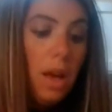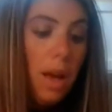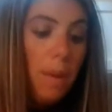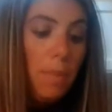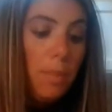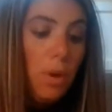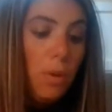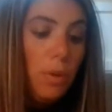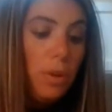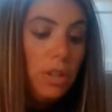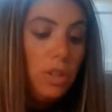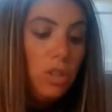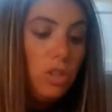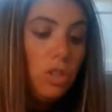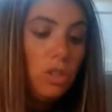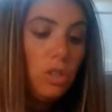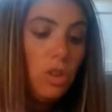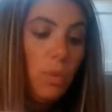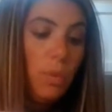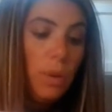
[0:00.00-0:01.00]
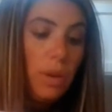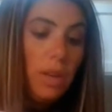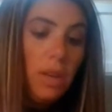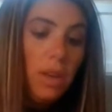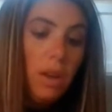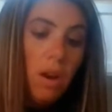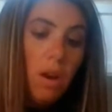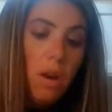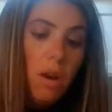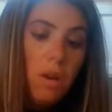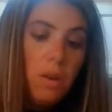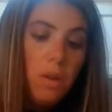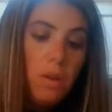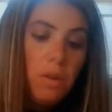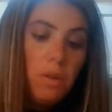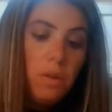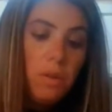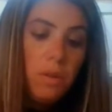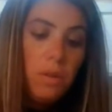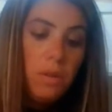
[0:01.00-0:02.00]
I'm going to just go in here,
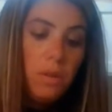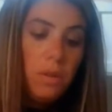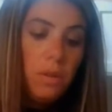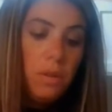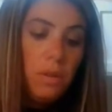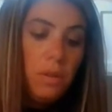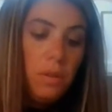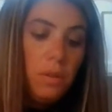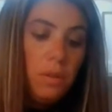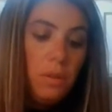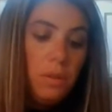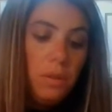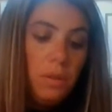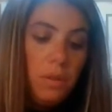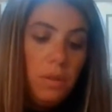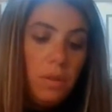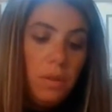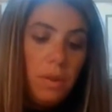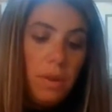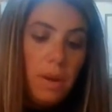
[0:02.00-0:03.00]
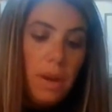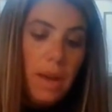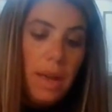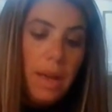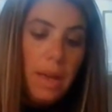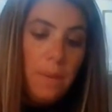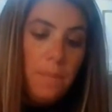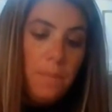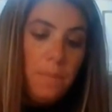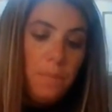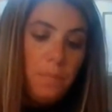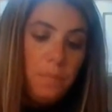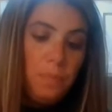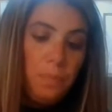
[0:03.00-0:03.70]
okay?